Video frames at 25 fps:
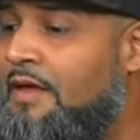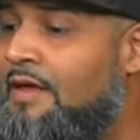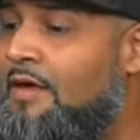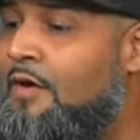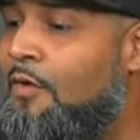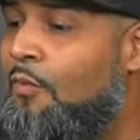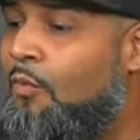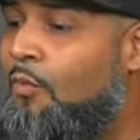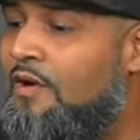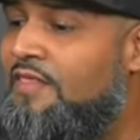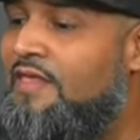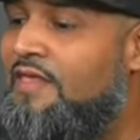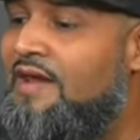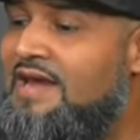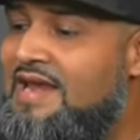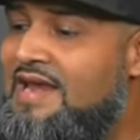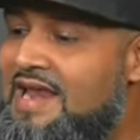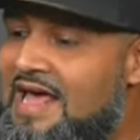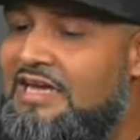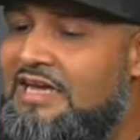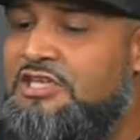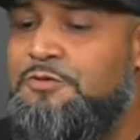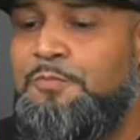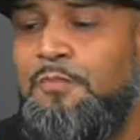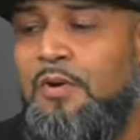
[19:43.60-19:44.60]
One of the
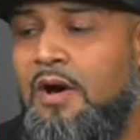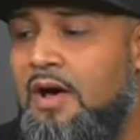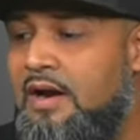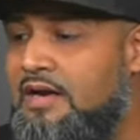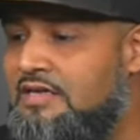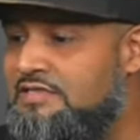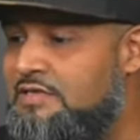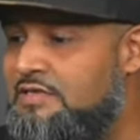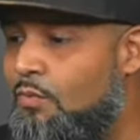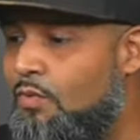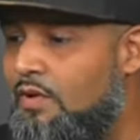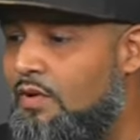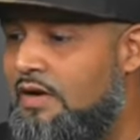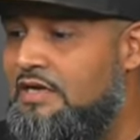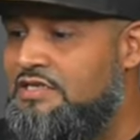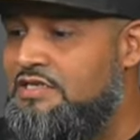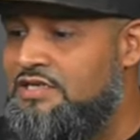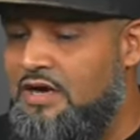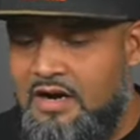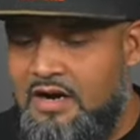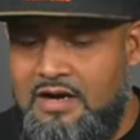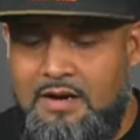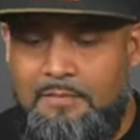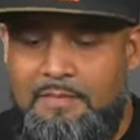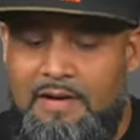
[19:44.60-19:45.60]
next products that we're going to
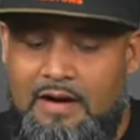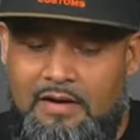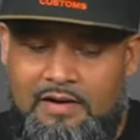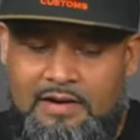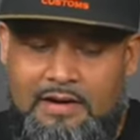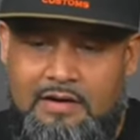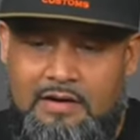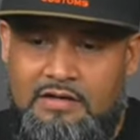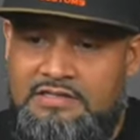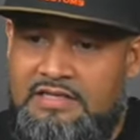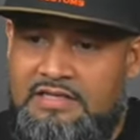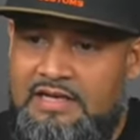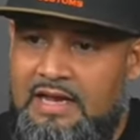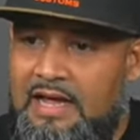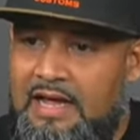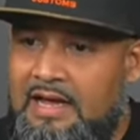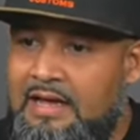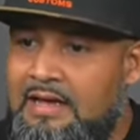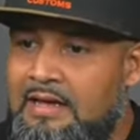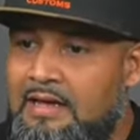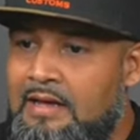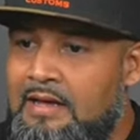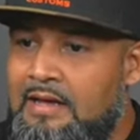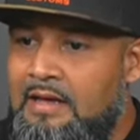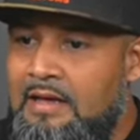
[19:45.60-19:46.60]
talk about here today
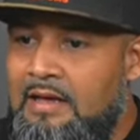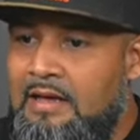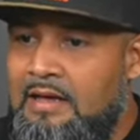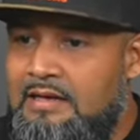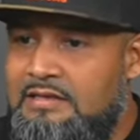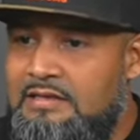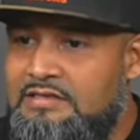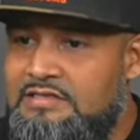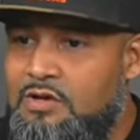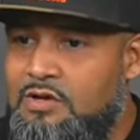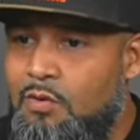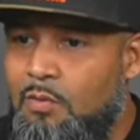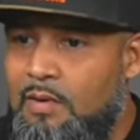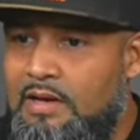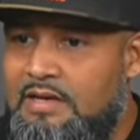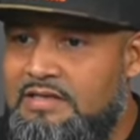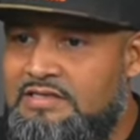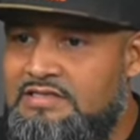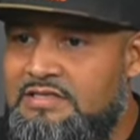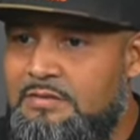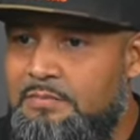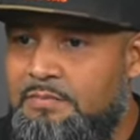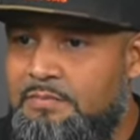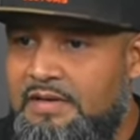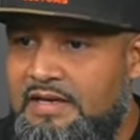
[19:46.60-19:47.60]
is going
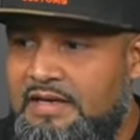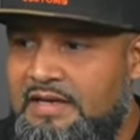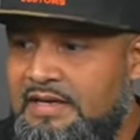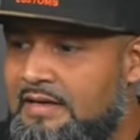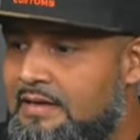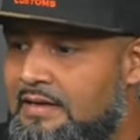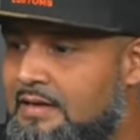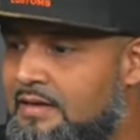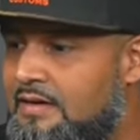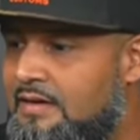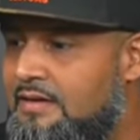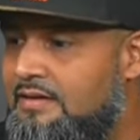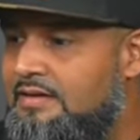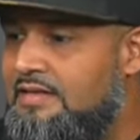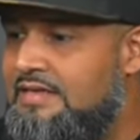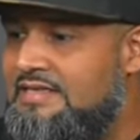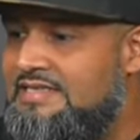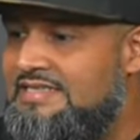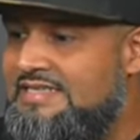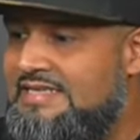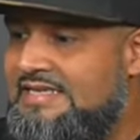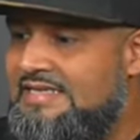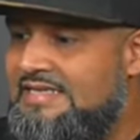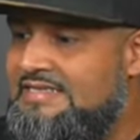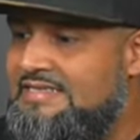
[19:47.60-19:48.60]
to be the
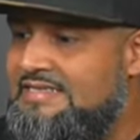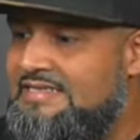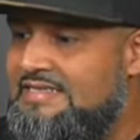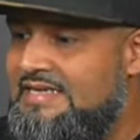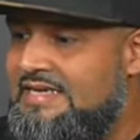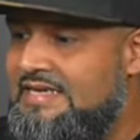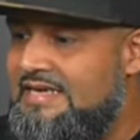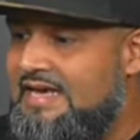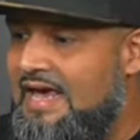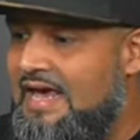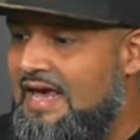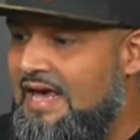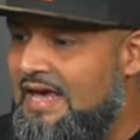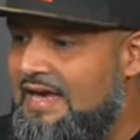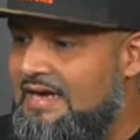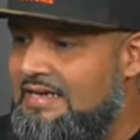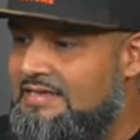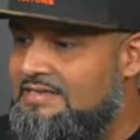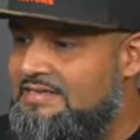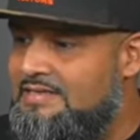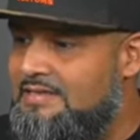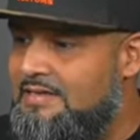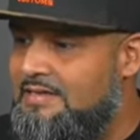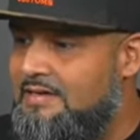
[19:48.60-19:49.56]
TC8